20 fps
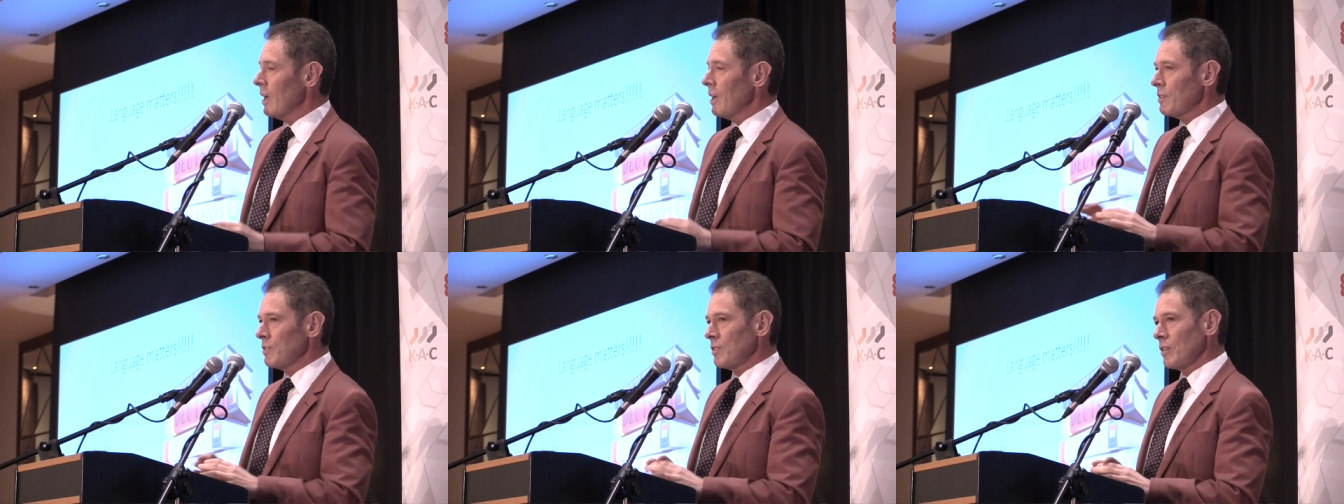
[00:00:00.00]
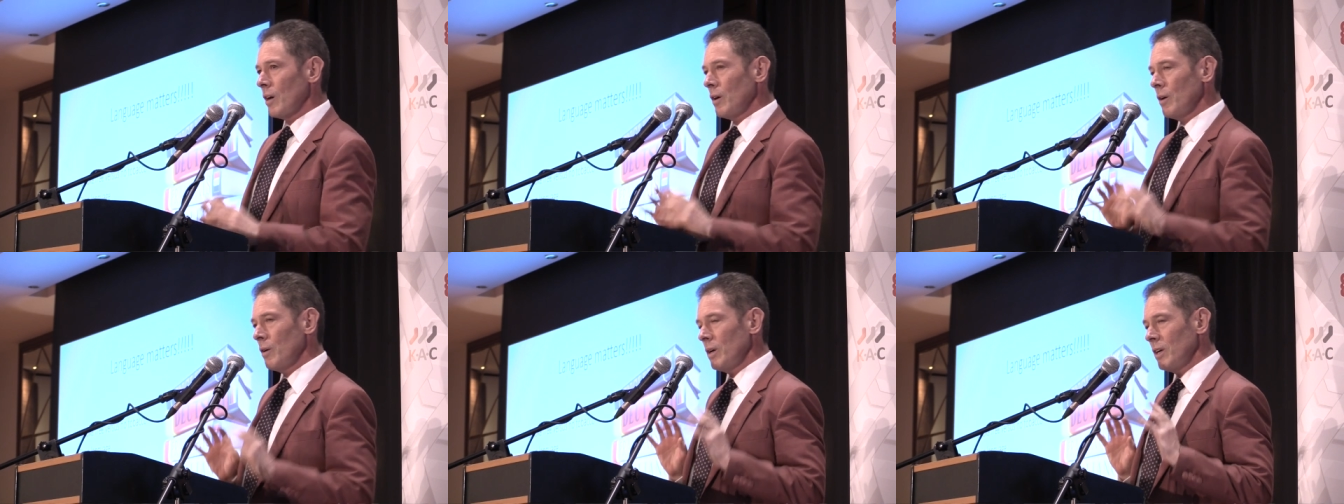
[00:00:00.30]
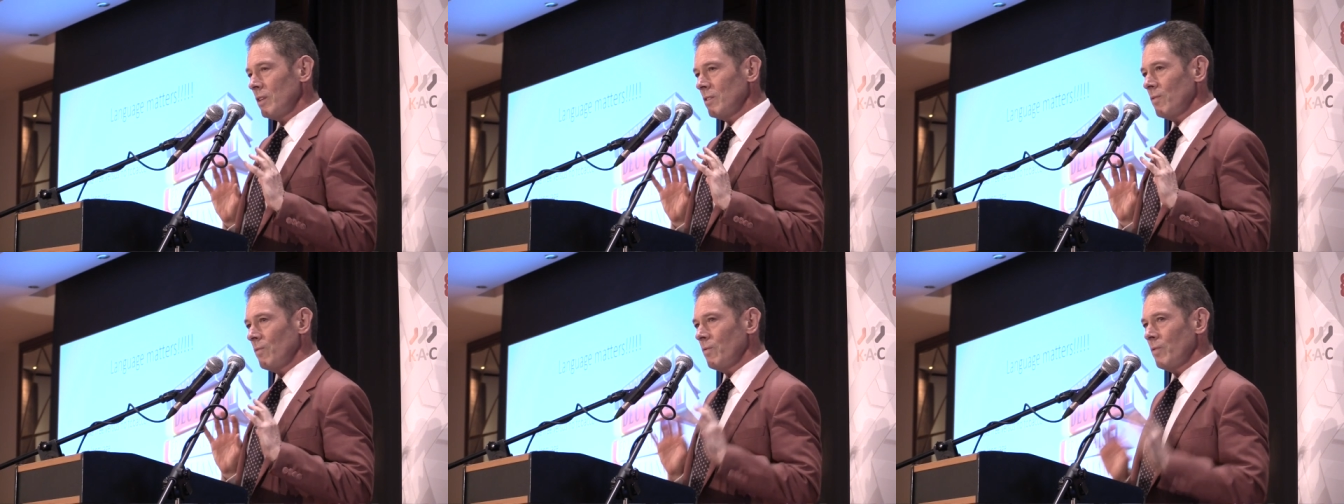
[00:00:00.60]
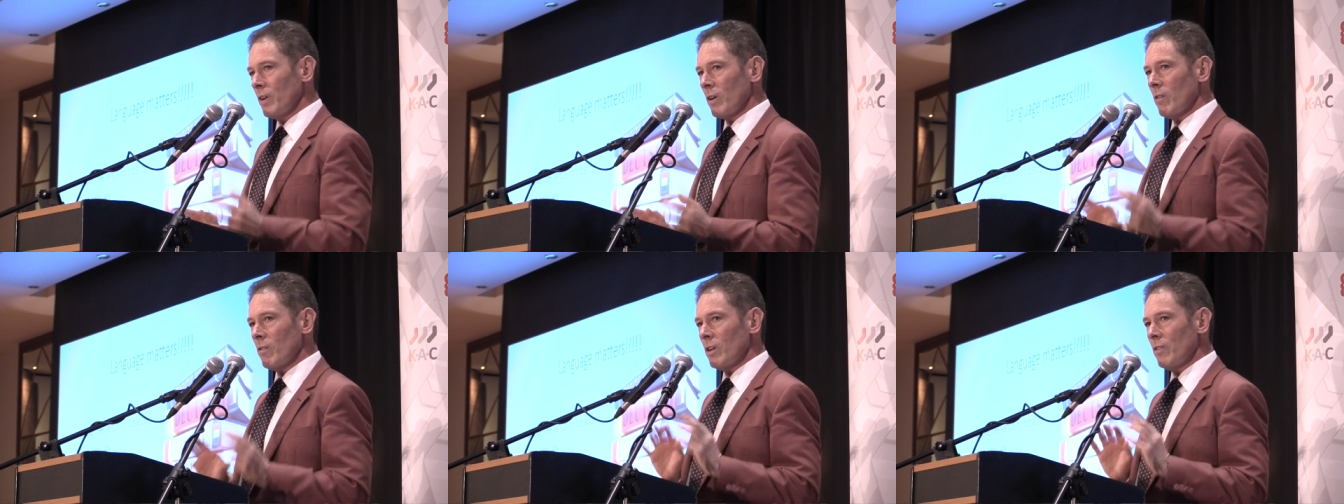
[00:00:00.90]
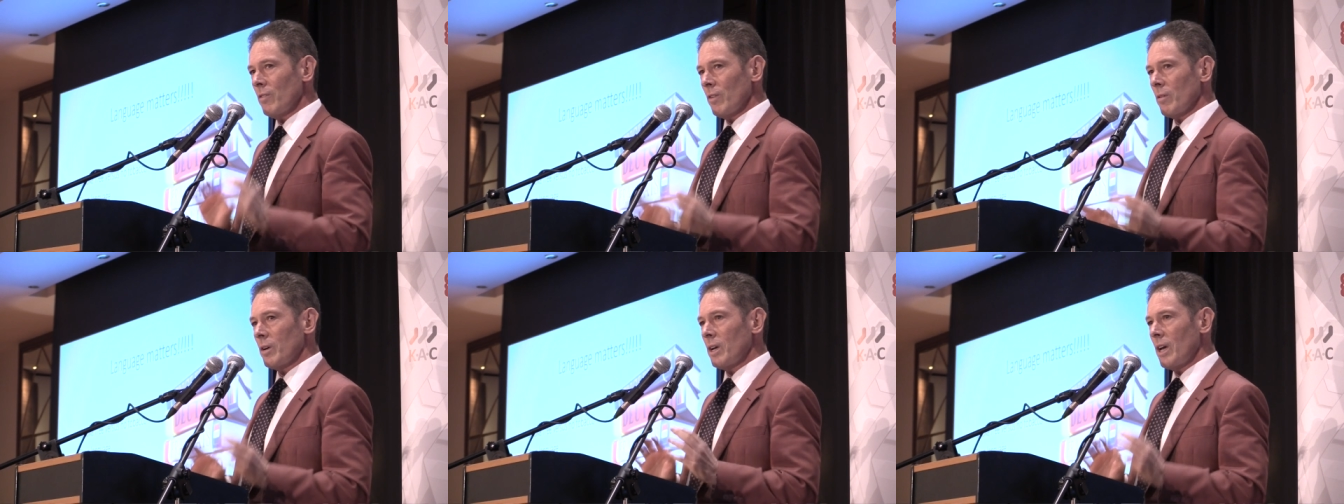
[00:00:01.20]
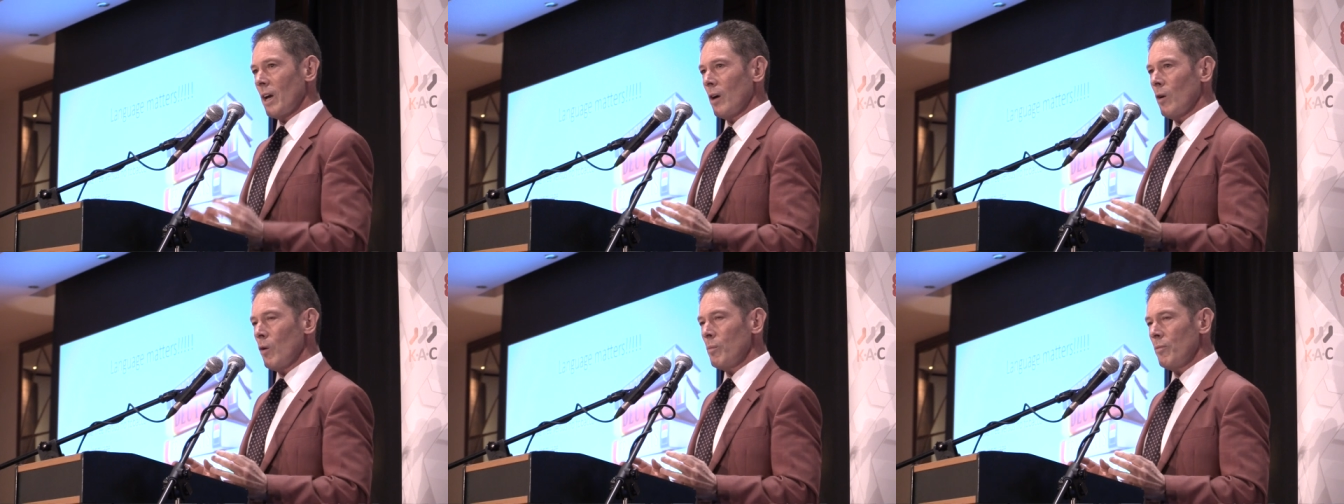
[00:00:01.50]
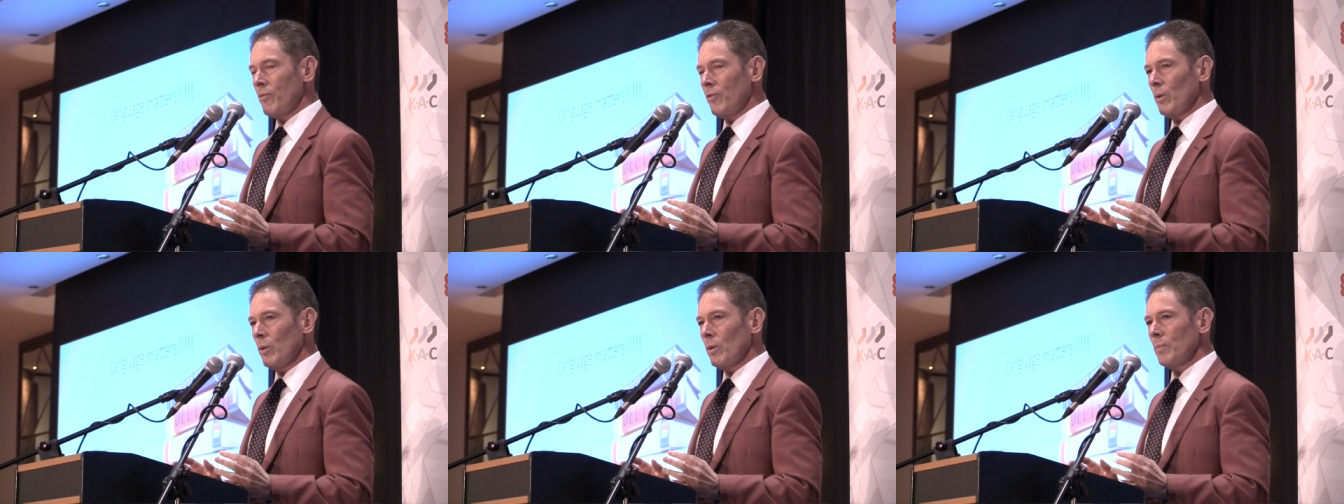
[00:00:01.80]
So it's very, very
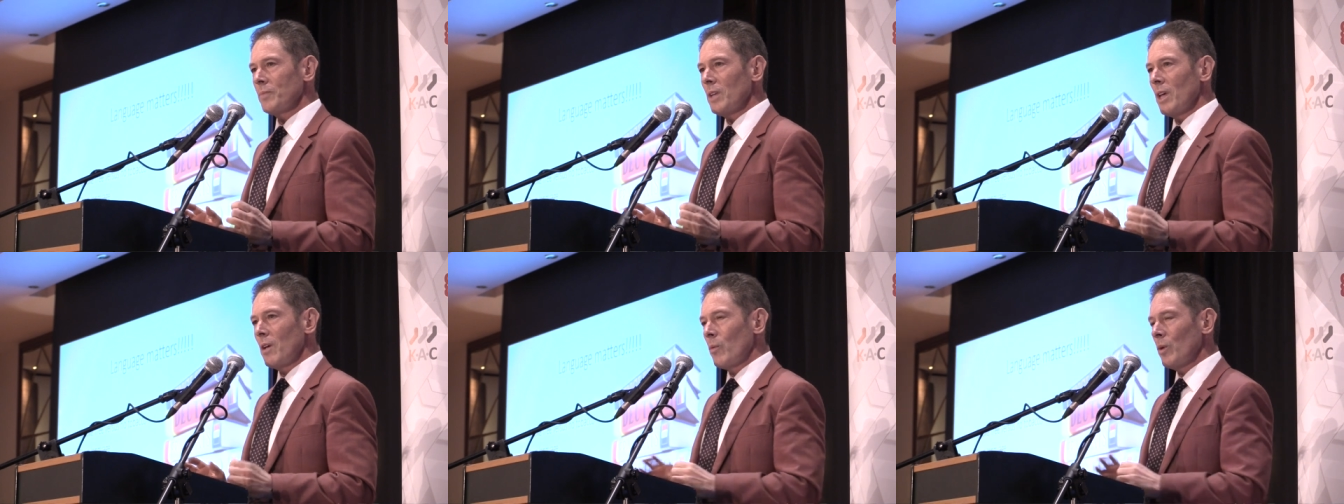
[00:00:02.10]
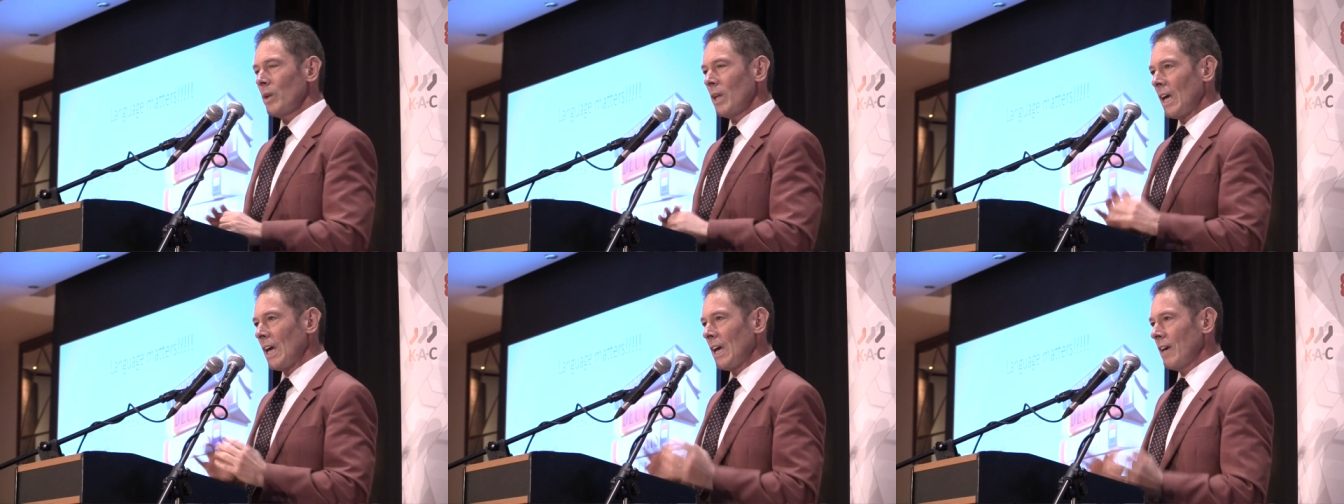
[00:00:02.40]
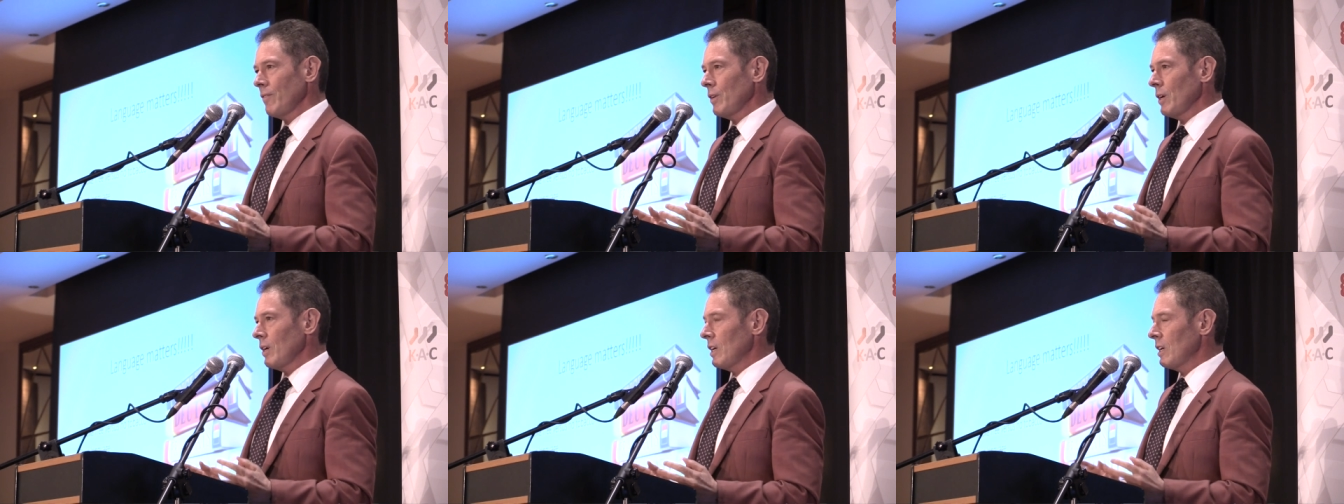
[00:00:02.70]
helpful whenever,